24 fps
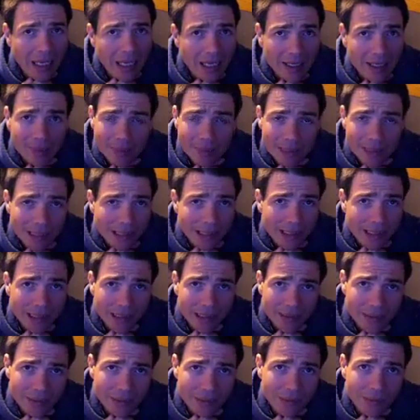I'm telling
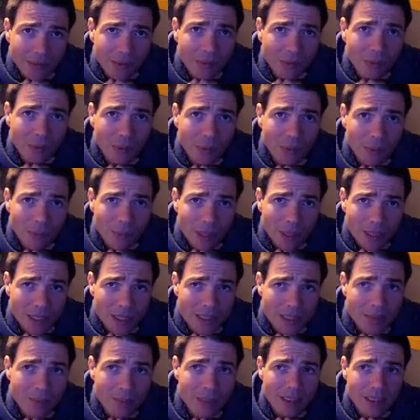you, we
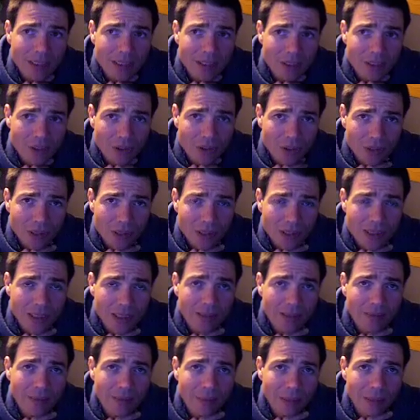must be stewards
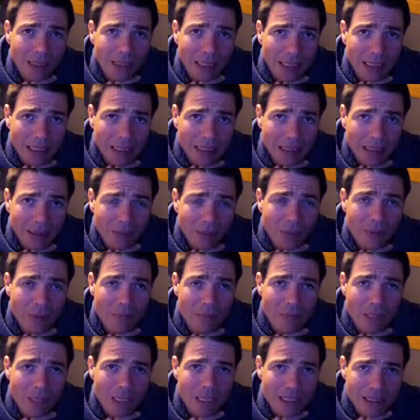of the planet. We
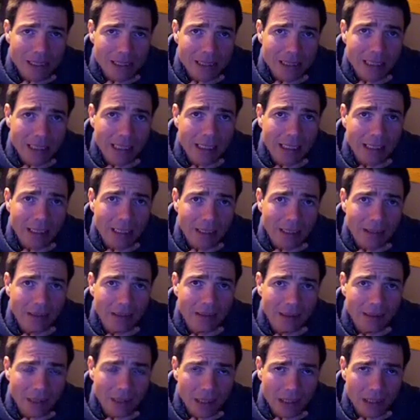must take
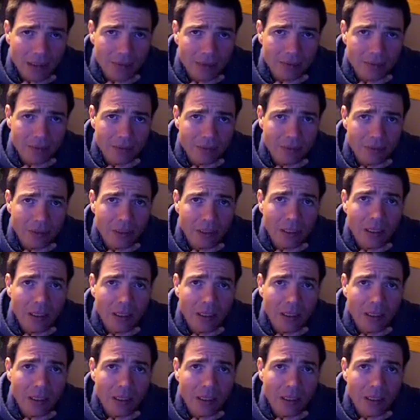care of